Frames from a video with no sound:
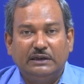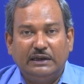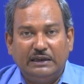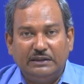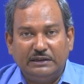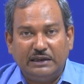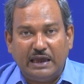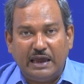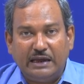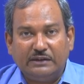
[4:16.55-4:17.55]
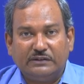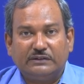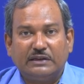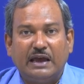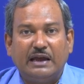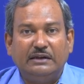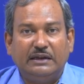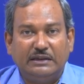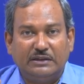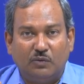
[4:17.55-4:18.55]
in the x and
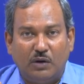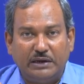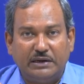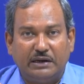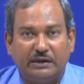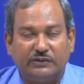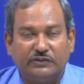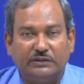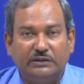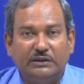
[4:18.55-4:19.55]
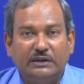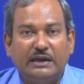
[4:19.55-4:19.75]
in the y direction